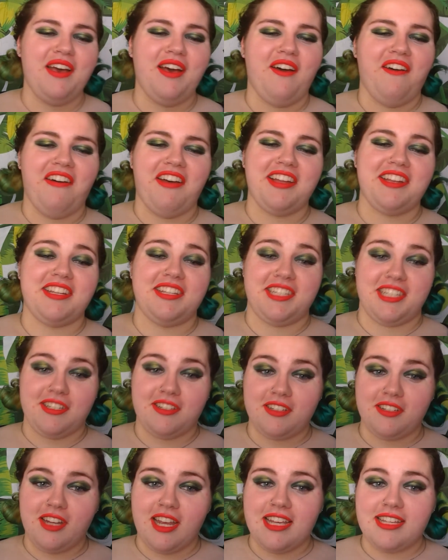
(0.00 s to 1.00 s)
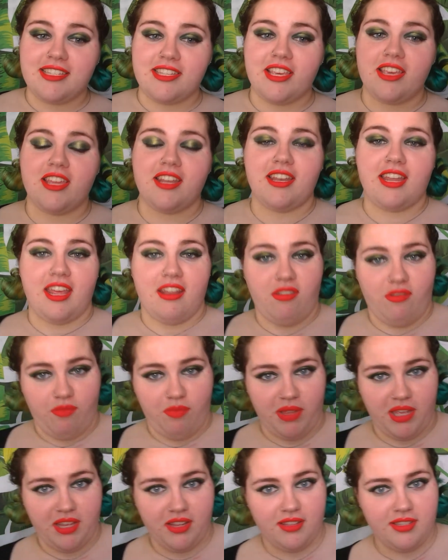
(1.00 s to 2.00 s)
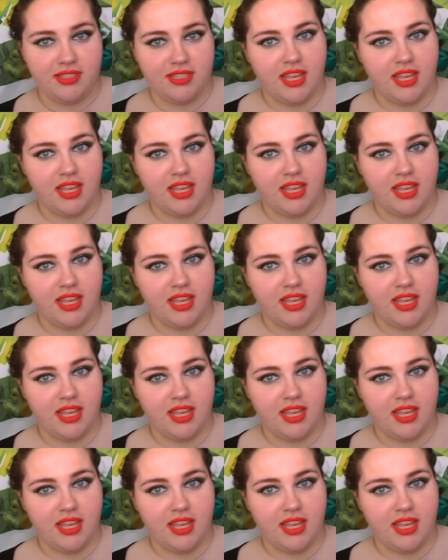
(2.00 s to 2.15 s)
on deer grazing and native plants,